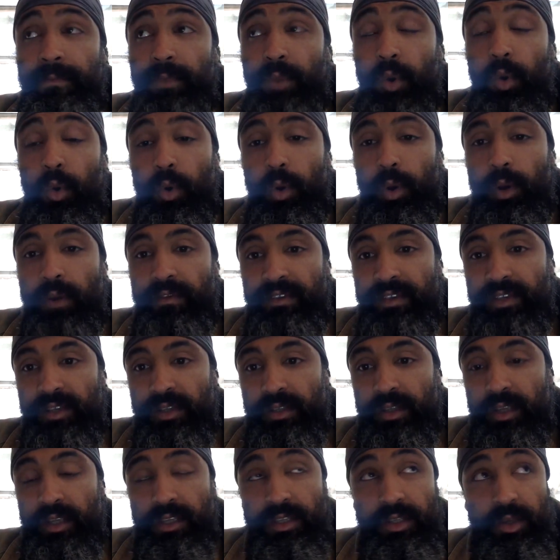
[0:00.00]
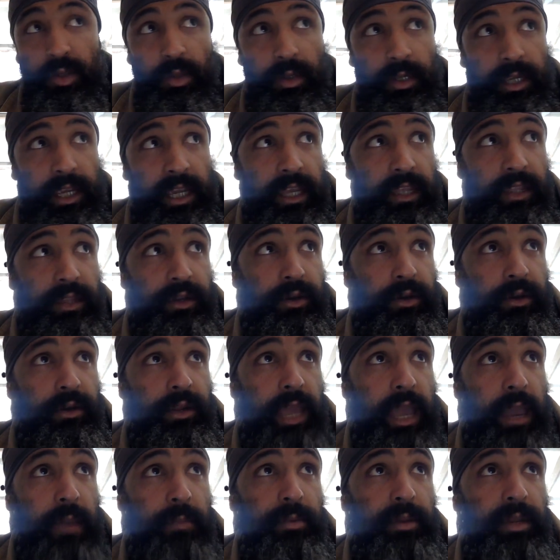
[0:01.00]
or if it's a solar calendar,
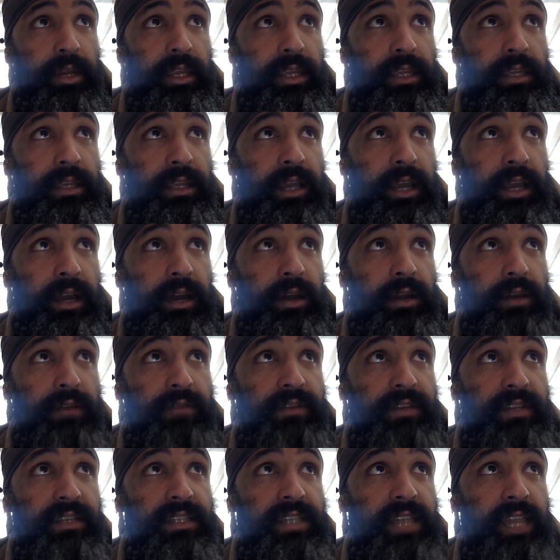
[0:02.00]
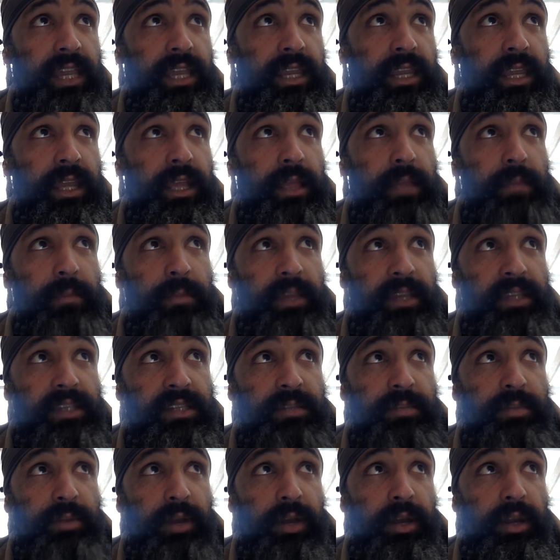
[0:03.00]
happening on a fixed day based
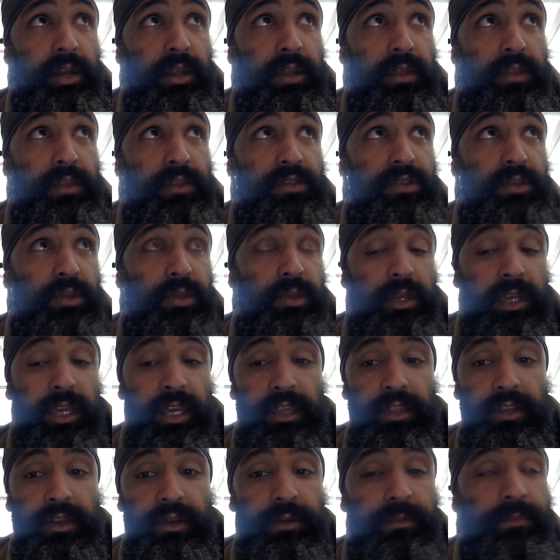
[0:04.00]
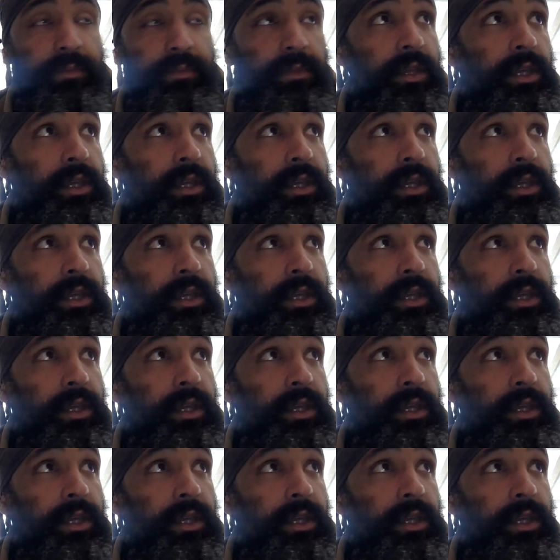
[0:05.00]
upon the solar calendar.